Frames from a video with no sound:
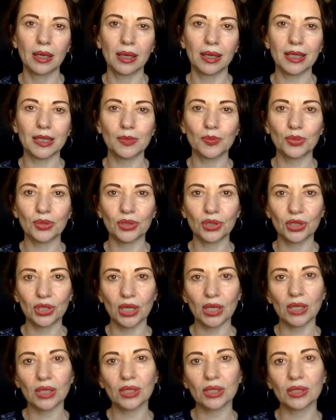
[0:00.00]
has
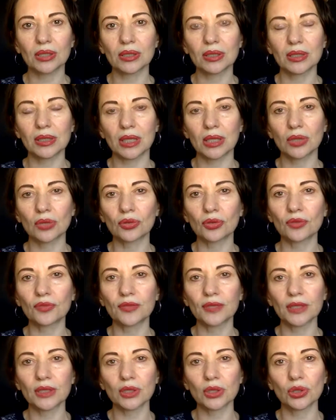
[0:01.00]
projections and
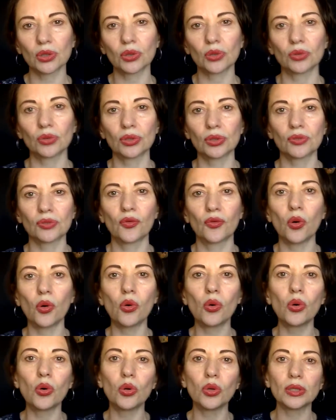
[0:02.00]
reflex zones for
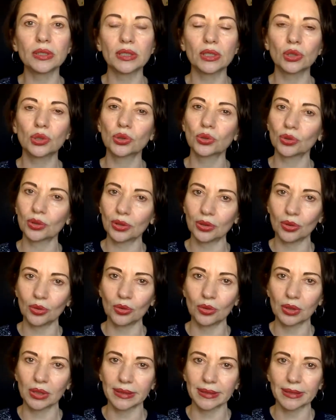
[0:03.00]
all the internal
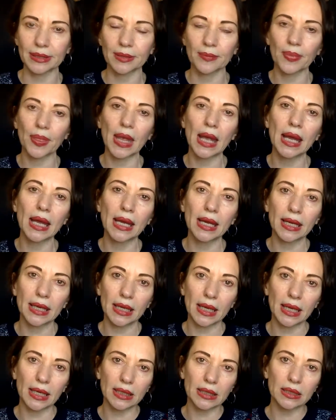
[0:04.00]
organs.
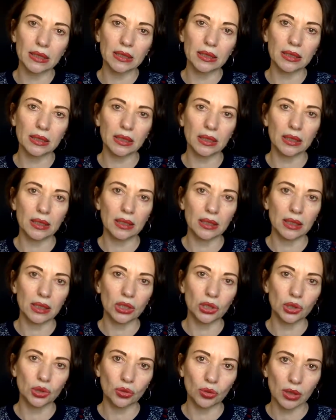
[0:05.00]
And
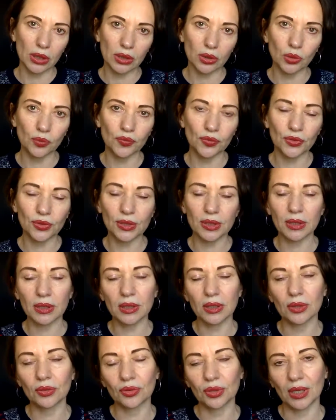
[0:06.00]
each organ
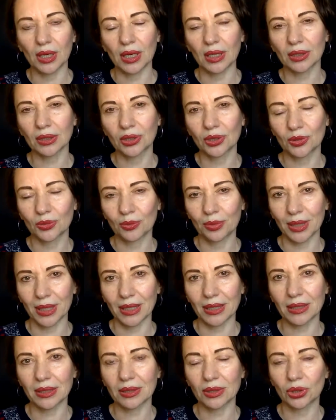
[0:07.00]
obviously reacts
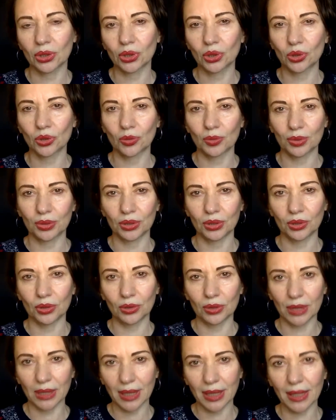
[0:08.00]
best to a
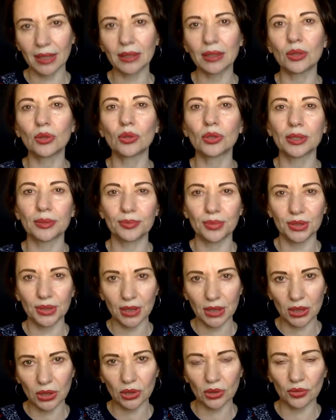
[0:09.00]
particular color or
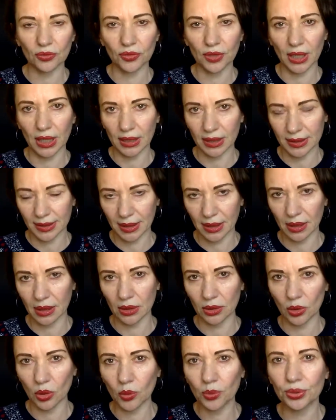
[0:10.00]
combination of colors,
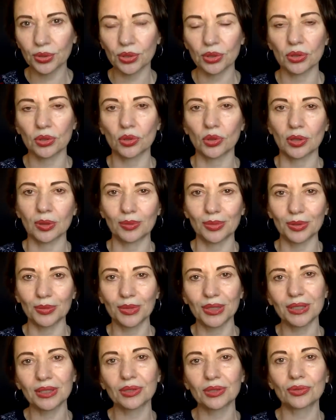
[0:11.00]
again, options or
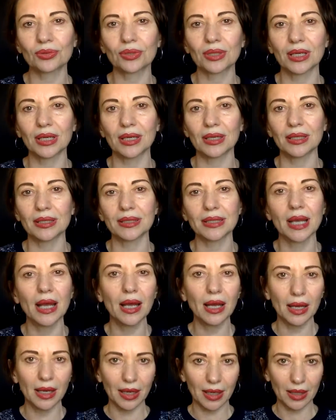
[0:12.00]
complementary
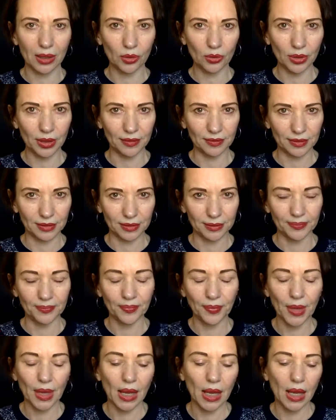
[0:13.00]
colors. However,